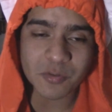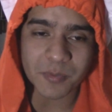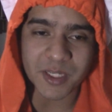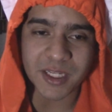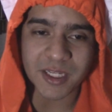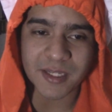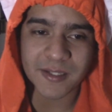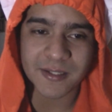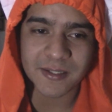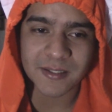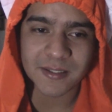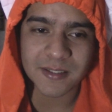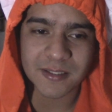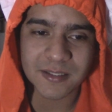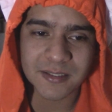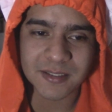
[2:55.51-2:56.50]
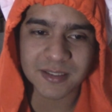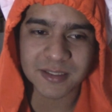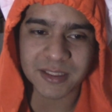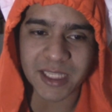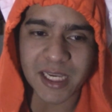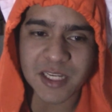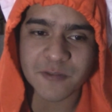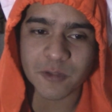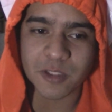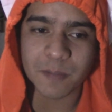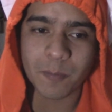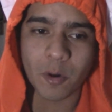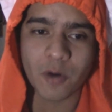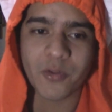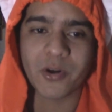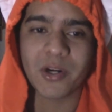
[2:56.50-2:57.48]
to be Tales from the
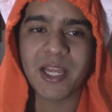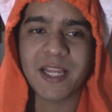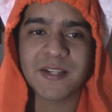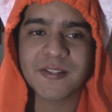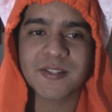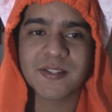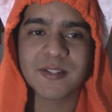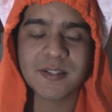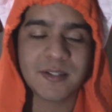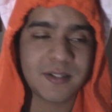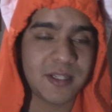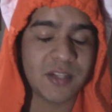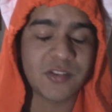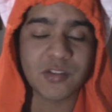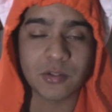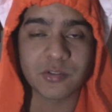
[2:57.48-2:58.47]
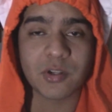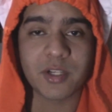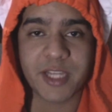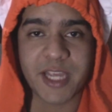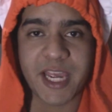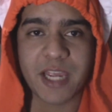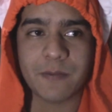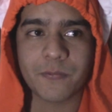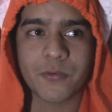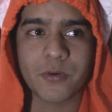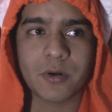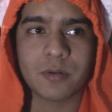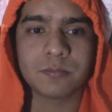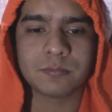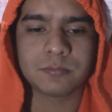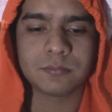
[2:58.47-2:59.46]
Borderlands, the Telltale game
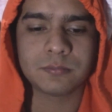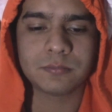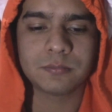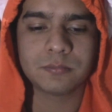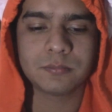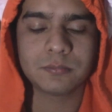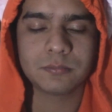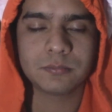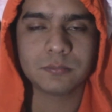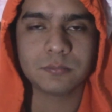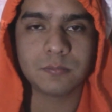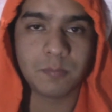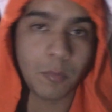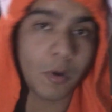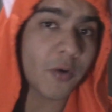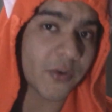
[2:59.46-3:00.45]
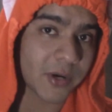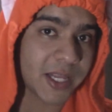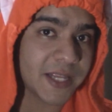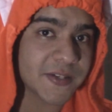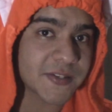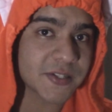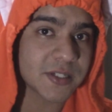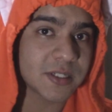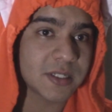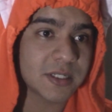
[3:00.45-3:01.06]
from Borderlands.